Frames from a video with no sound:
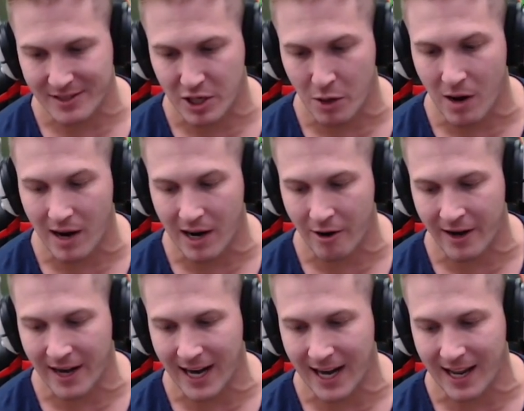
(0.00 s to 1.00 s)

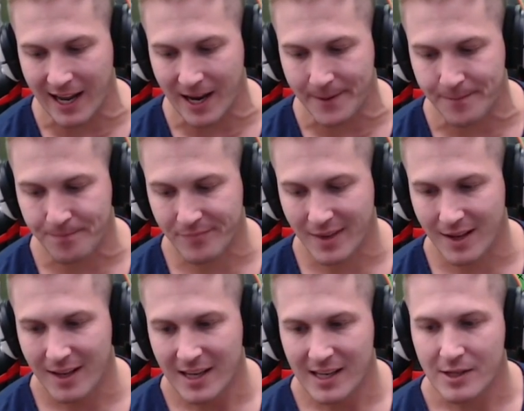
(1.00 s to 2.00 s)
288.
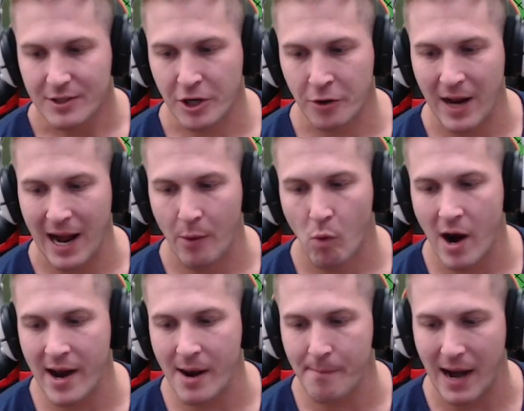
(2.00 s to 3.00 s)
Dude, I
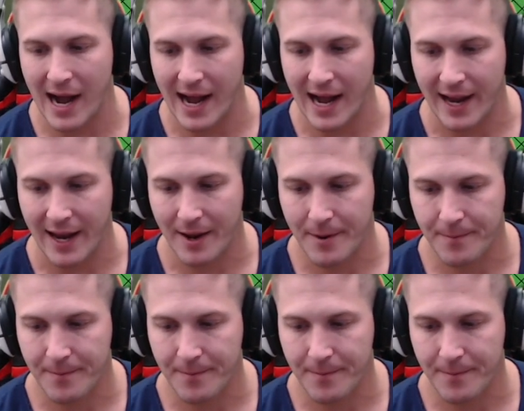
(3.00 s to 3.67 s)
want to buy...